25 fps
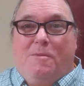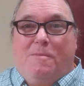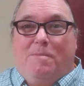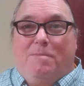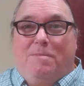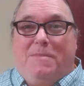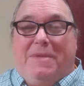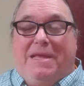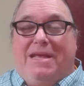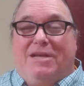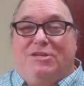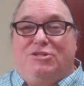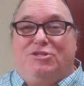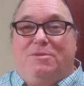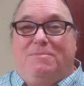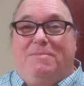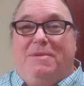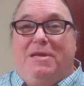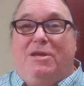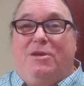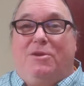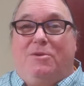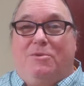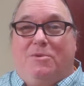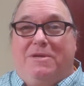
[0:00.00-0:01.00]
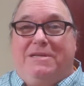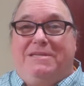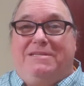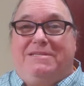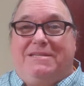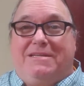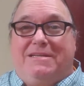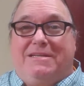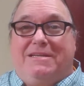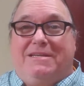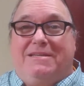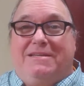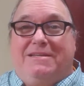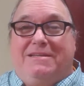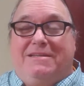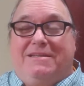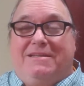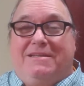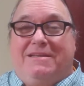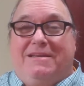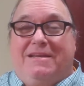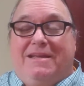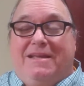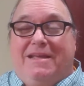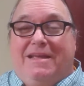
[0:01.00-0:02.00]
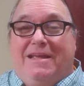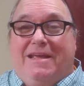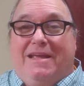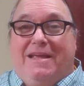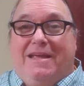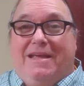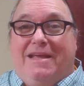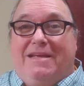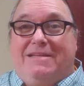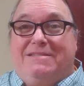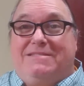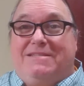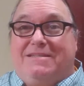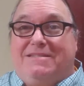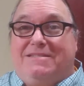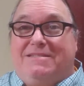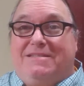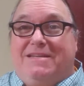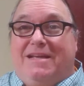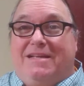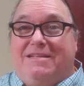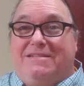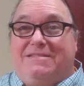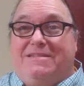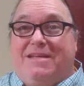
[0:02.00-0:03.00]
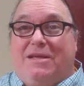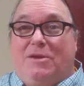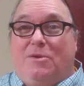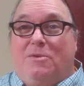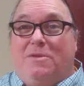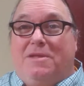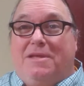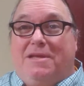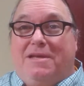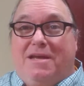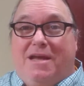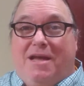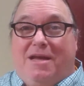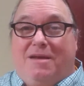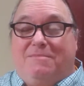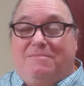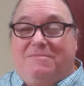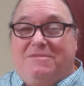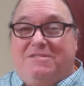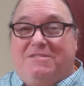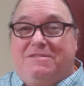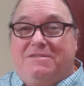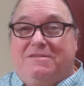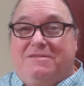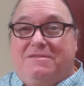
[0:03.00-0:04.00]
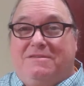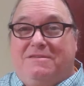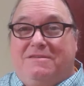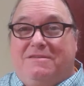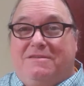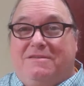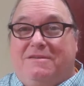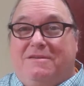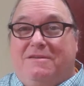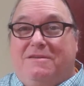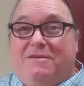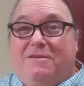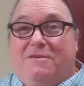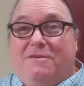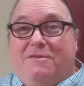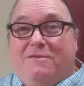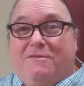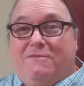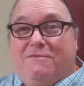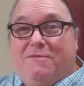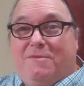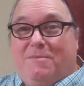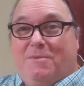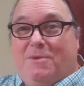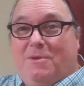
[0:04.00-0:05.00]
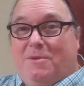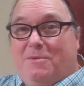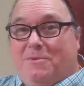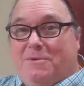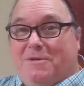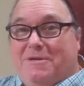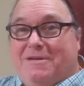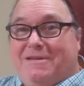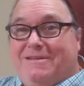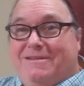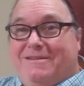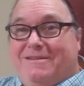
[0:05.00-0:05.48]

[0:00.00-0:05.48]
Because to be anointed is a sense that only comes from the Lord.